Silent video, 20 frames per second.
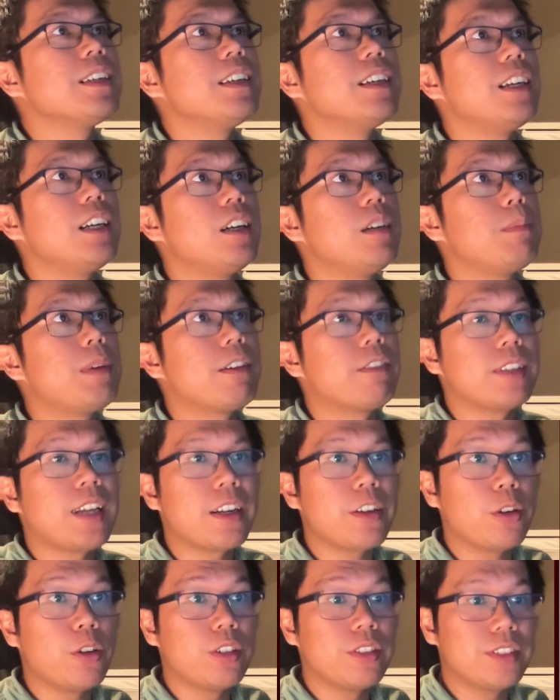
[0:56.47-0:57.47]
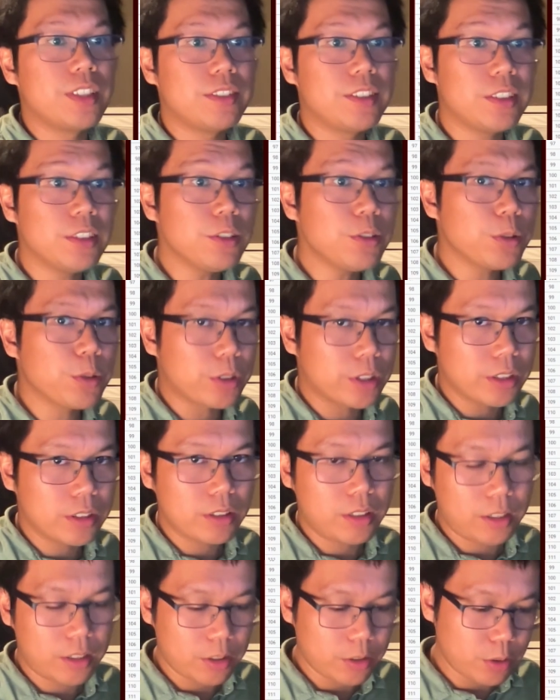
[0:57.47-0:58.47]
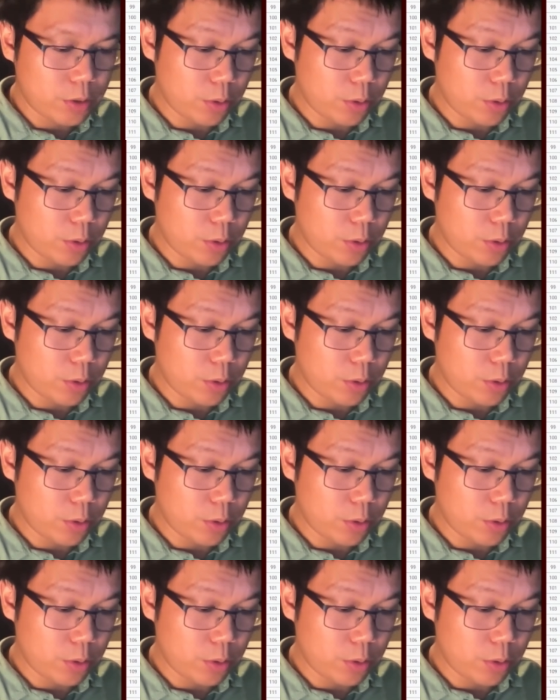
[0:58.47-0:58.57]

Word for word: Um, I relied on dtlnor, uh,